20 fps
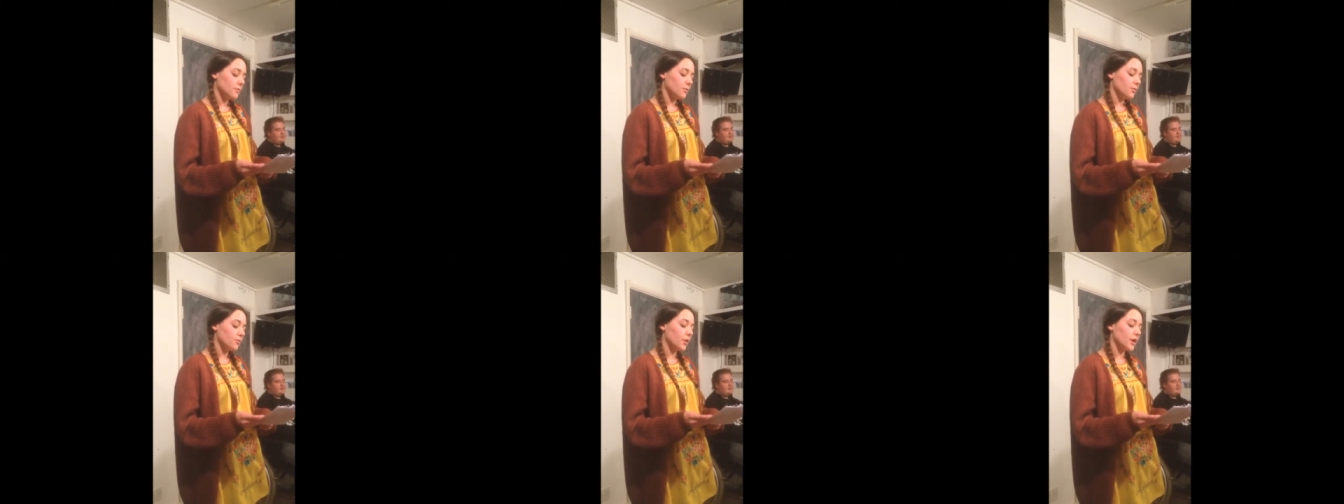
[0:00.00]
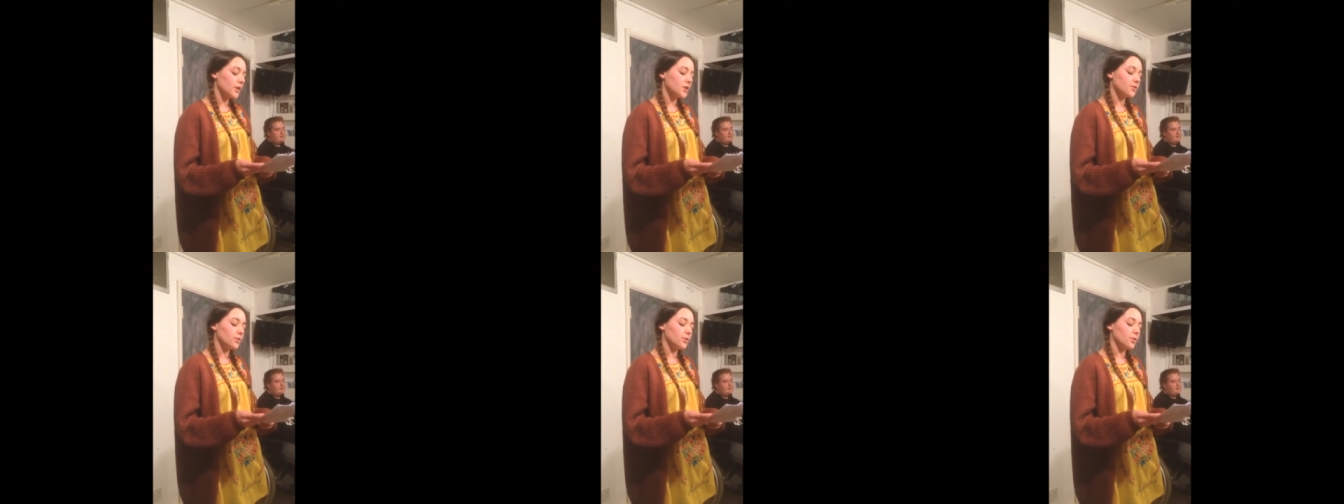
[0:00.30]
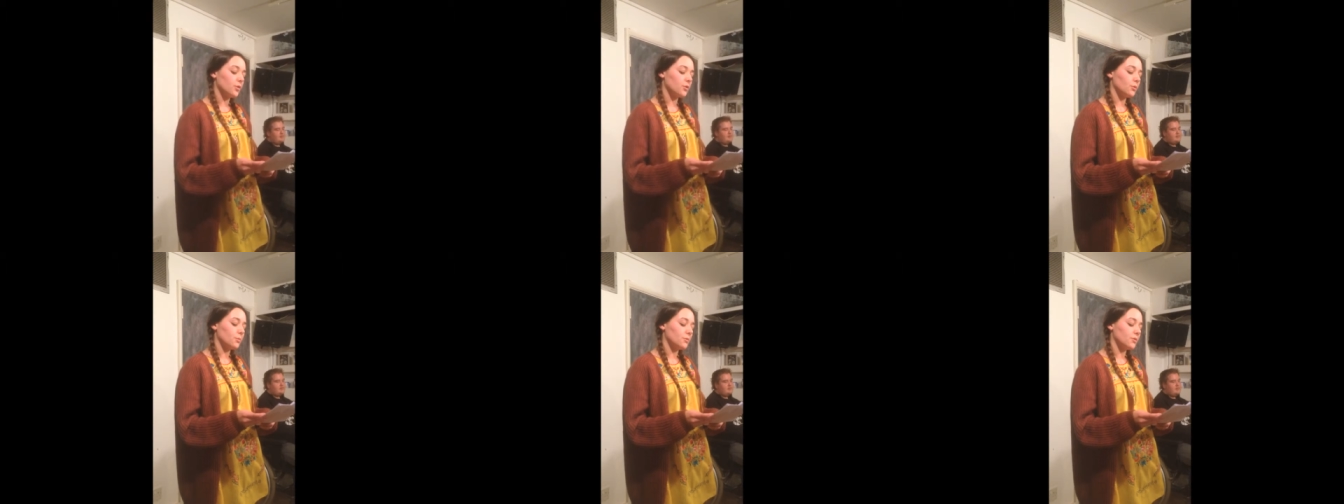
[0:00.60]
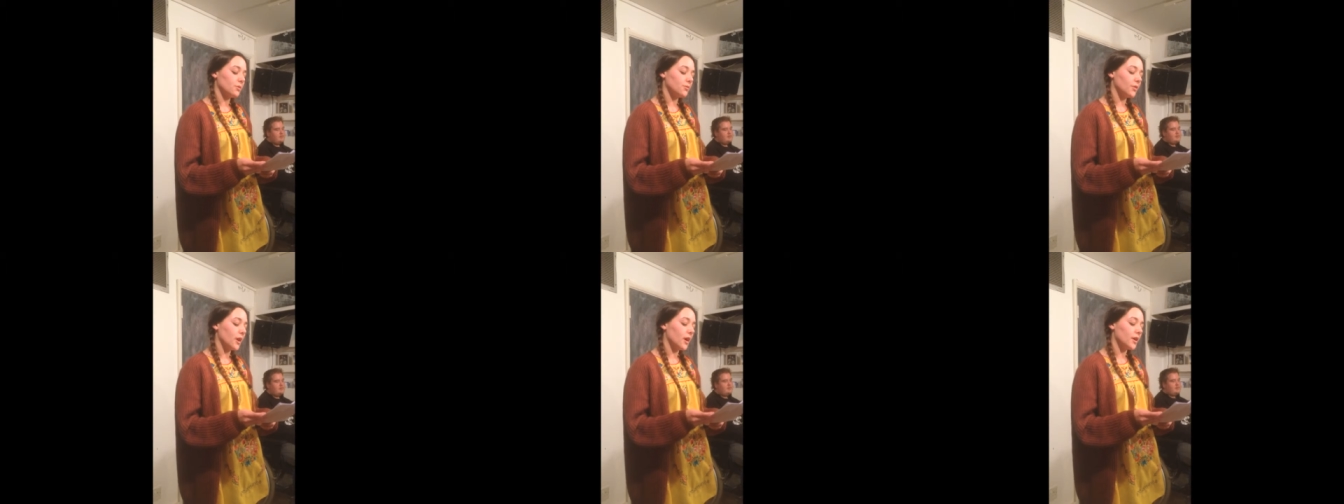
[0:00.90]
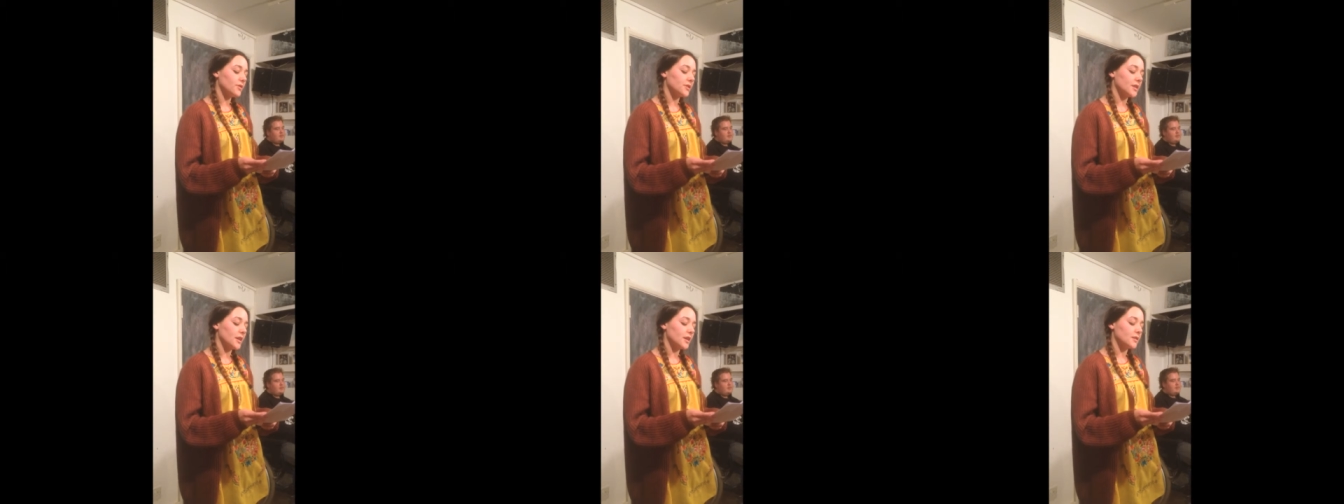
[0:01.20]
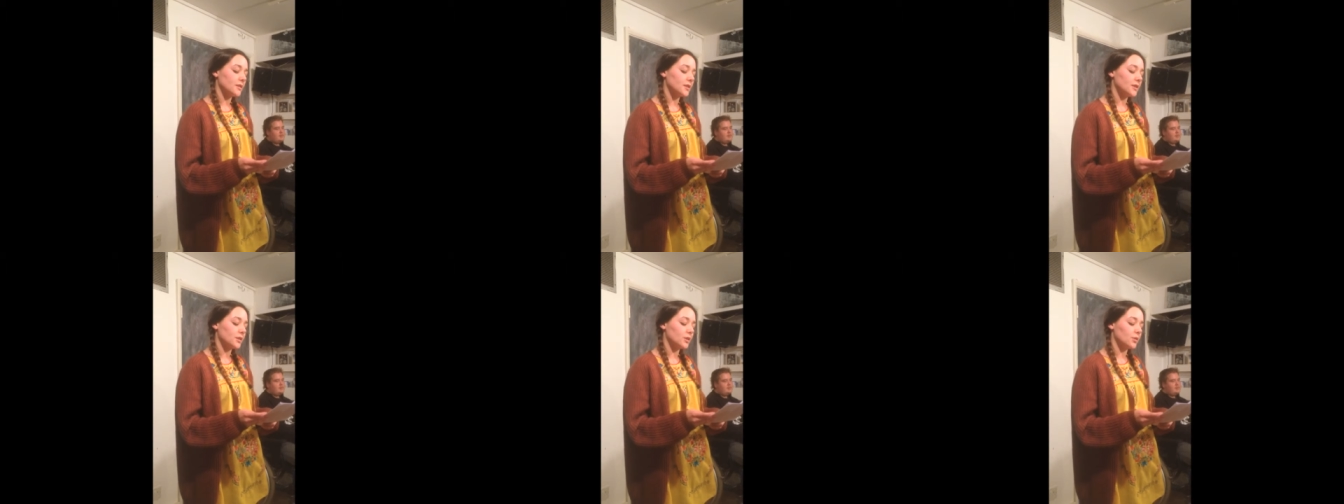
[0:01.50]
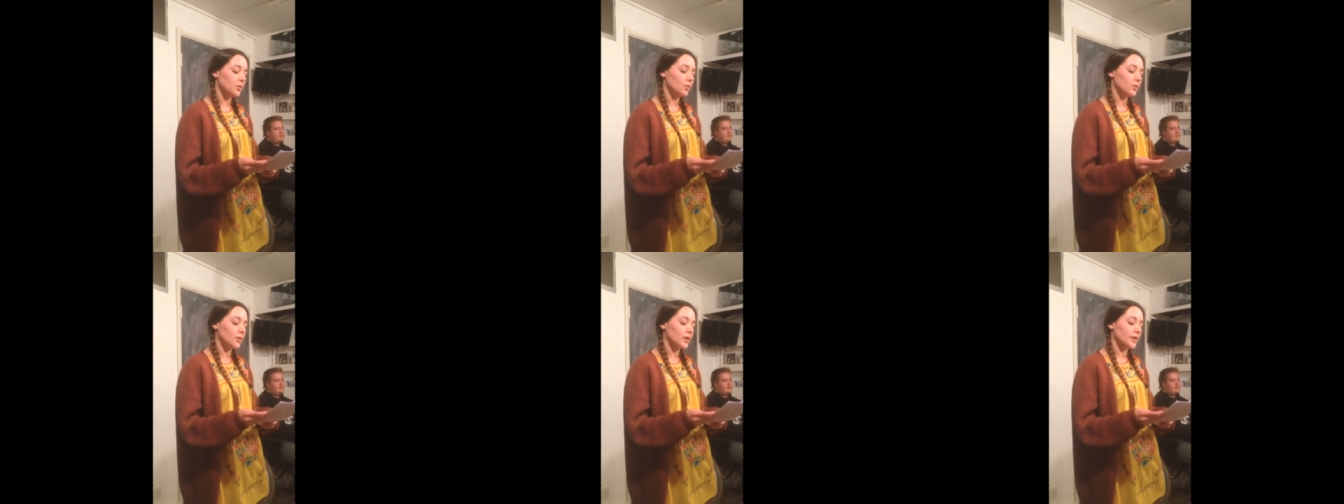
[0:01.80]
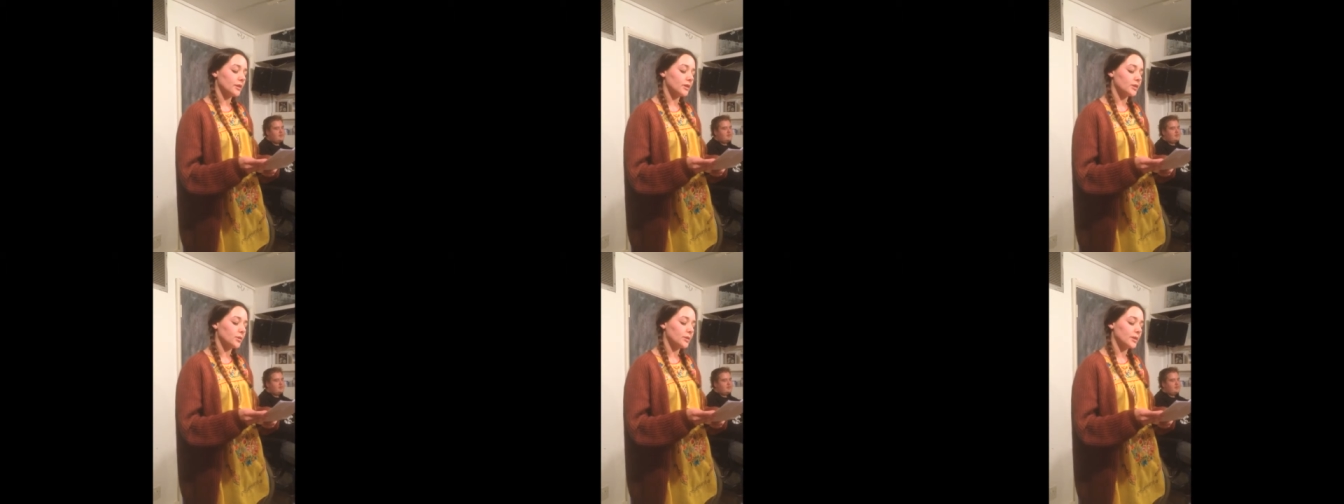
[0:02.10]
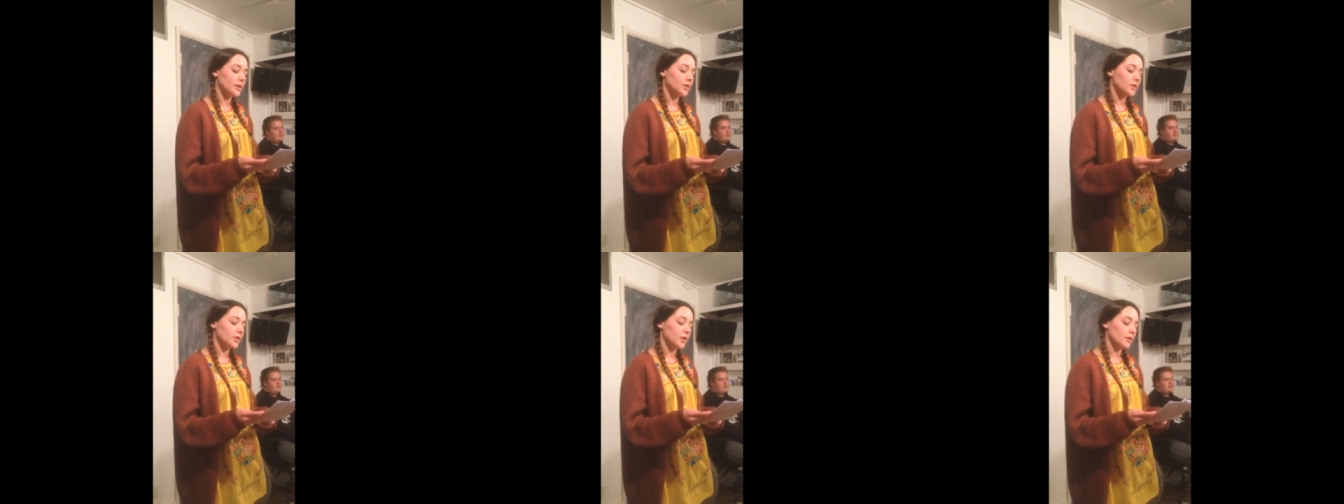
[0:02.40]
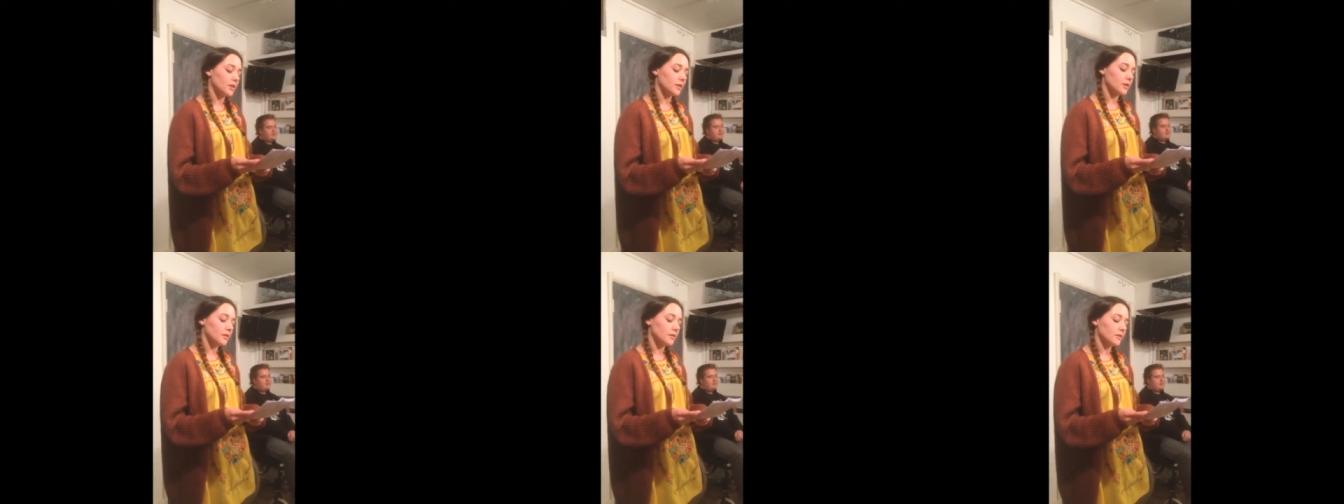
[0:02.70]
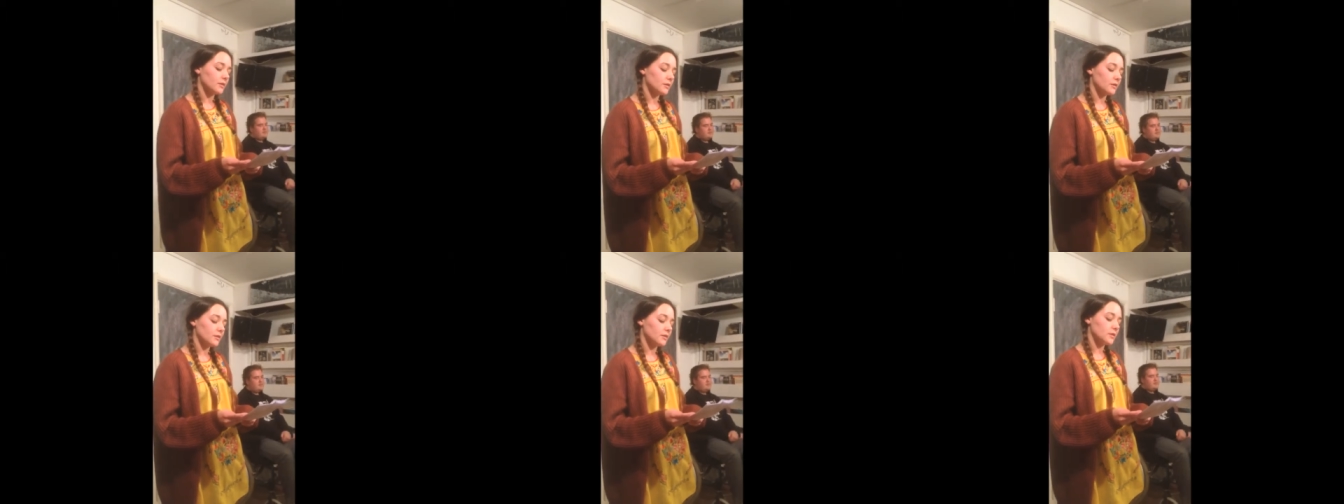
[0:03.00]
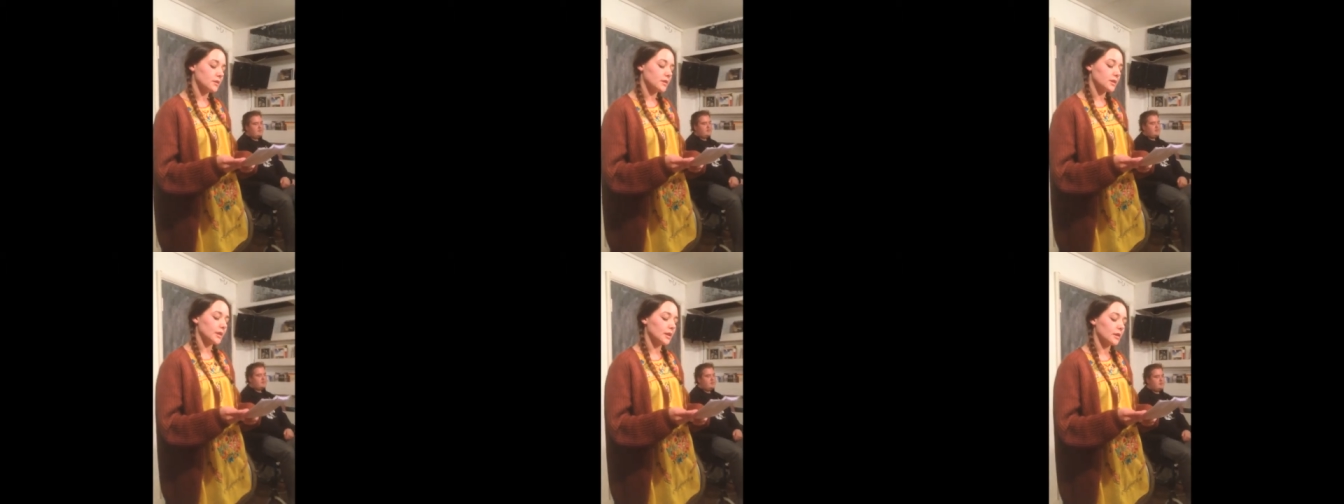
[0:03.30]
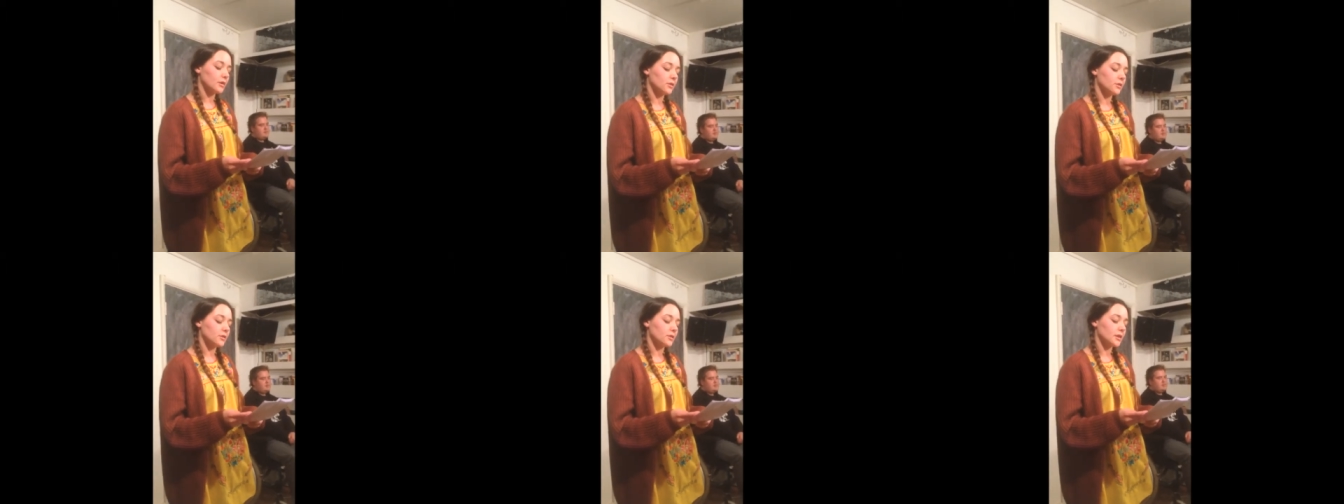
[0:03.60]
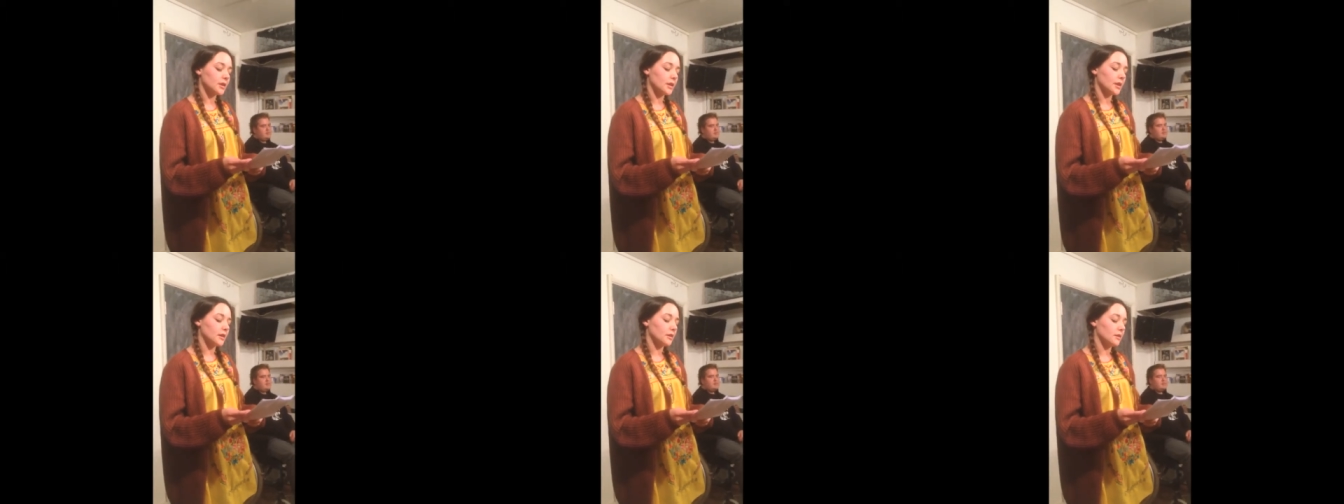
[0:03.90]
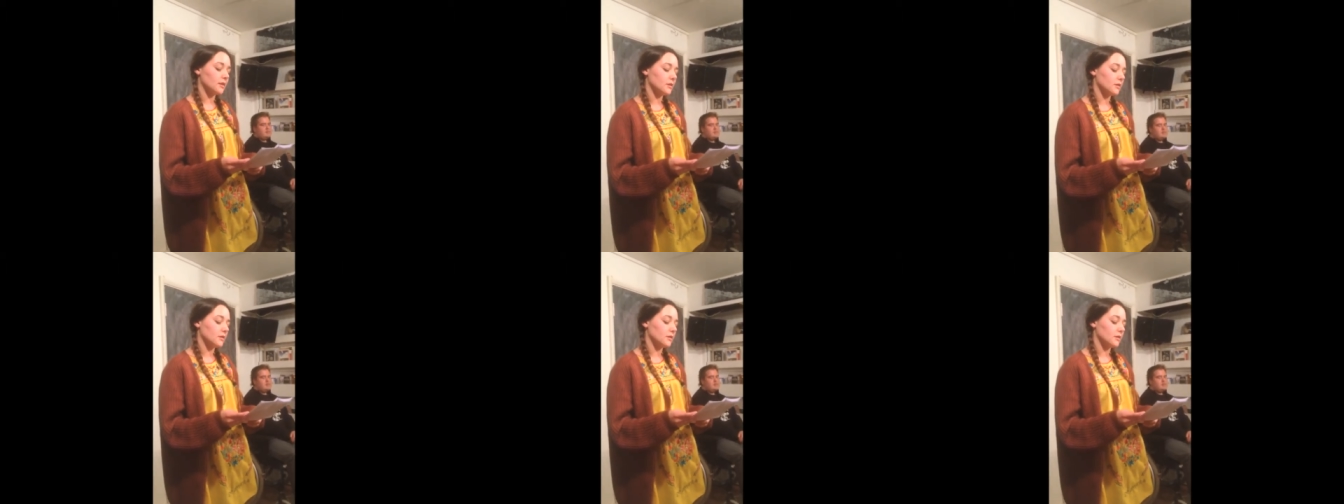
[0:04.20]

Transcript: Fresh form, five senses calling to each other, skin on skin.